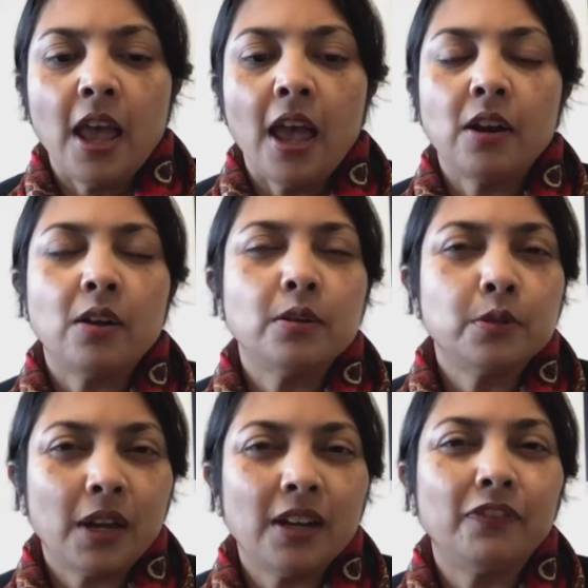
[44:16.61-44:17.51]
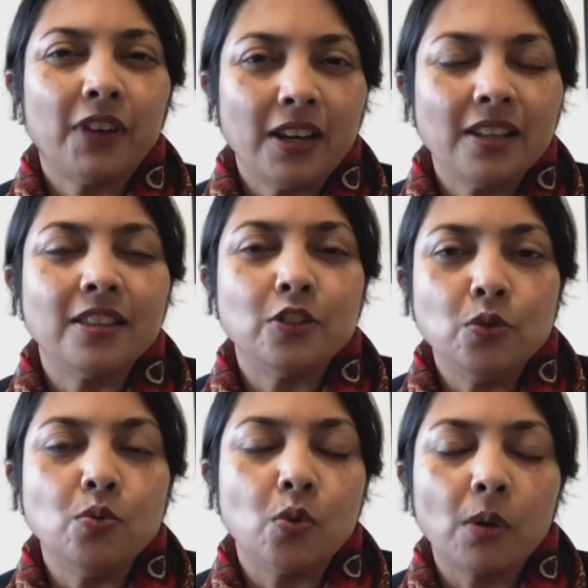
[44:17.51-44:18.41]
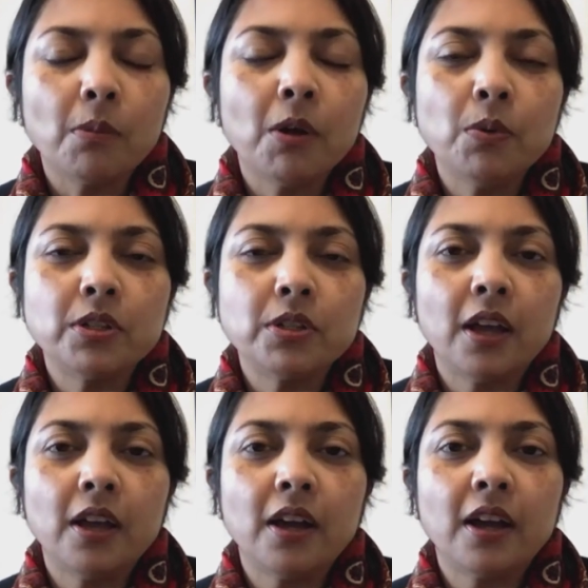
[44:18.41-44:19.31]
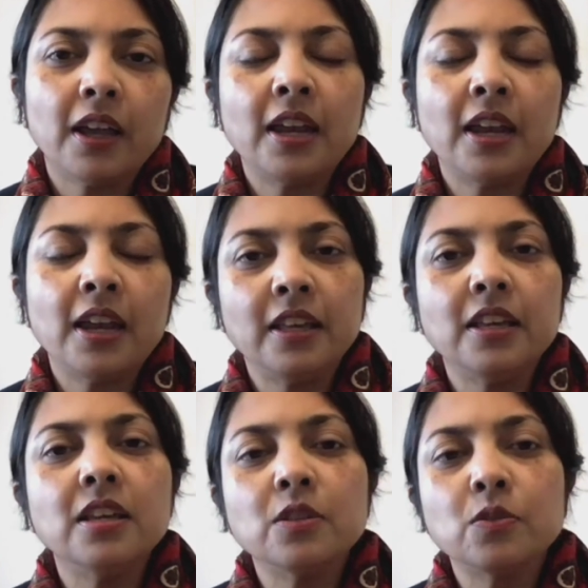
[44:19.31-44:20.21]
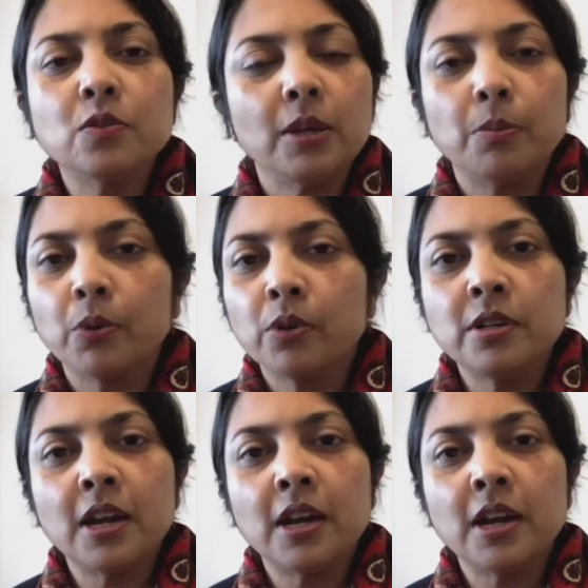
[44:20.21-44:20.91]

and also kind of finding this new normal, which again, I think is really important.